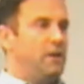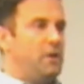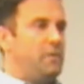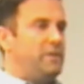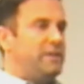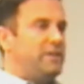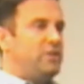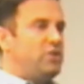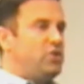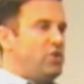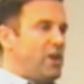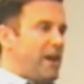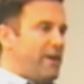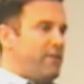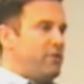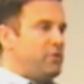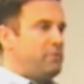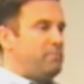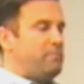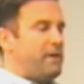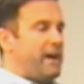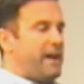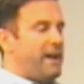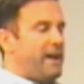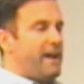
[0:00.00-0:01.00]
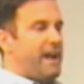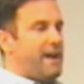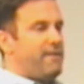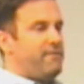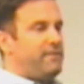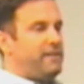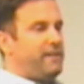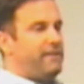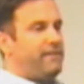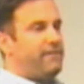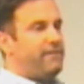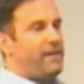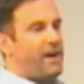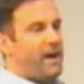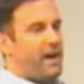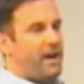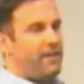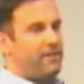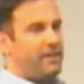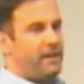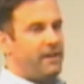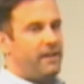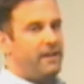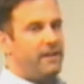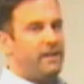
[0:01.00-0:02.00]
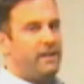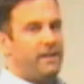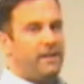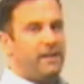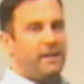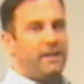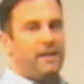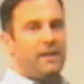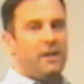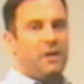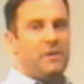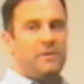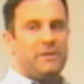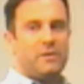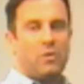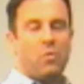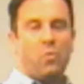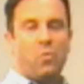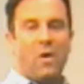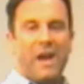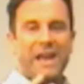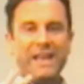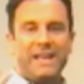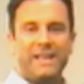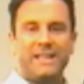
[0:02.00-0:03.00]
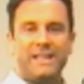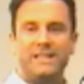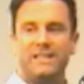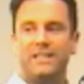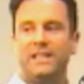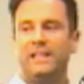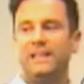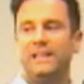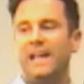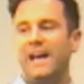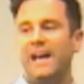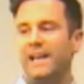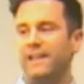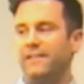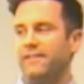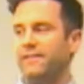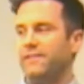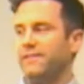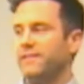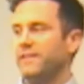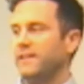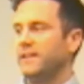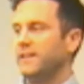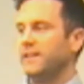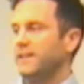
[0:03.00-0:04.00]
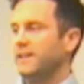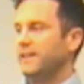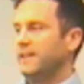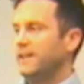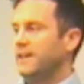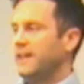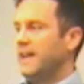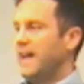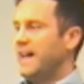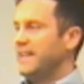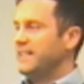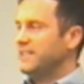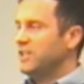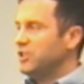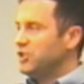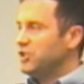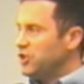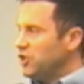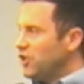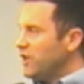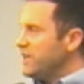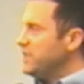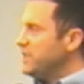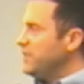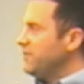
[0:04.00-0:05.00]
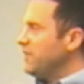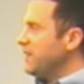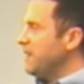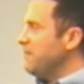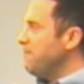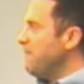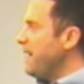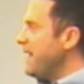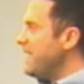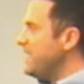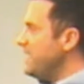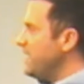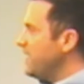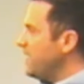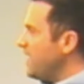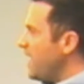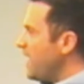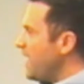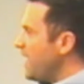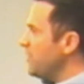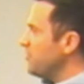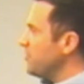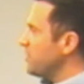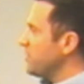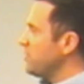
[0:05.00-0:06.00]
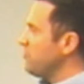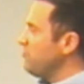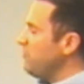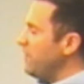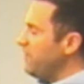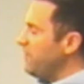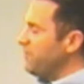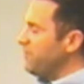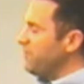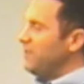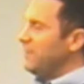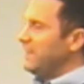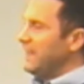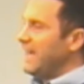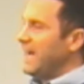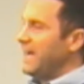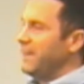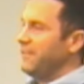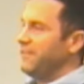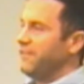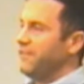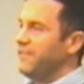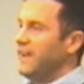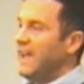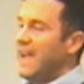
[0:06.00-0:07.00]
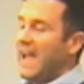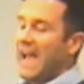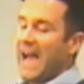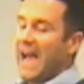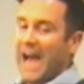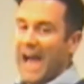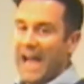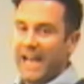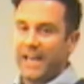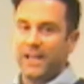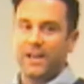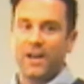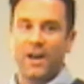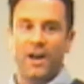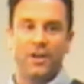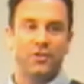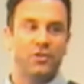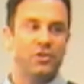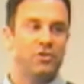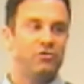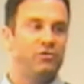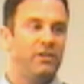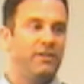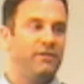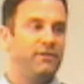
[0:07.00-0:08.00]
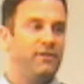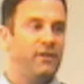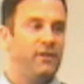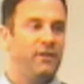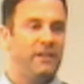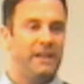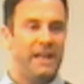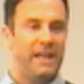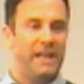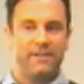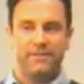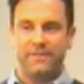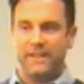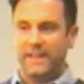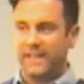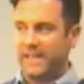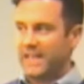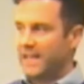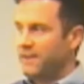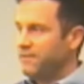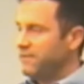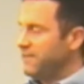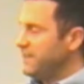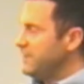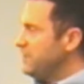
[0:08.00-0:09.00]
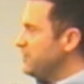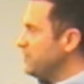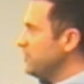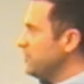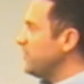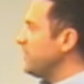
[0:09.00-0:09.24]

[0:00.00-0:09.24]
who is cherished by a heavenly Father, who is awakened to life. And it's a choice you've got to make. You can't just drift through life. I can't just drift through life thinking everything's